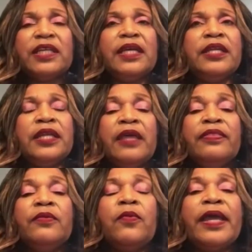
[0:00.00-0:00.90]
and
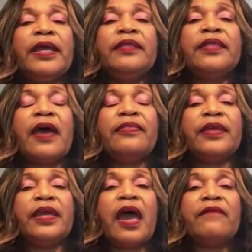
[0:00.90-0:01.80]
the way that
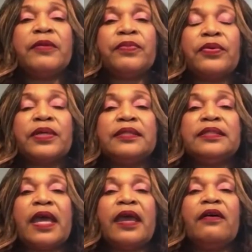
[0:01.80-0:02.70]
they have it broken
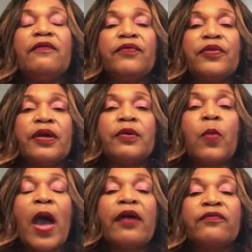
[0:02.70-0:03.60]
down for
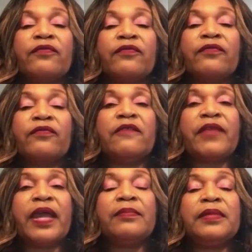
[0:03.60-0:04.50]
how it runs in your
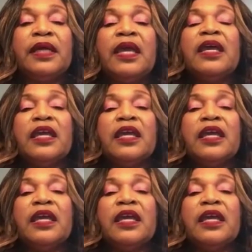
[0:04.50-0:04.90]
family,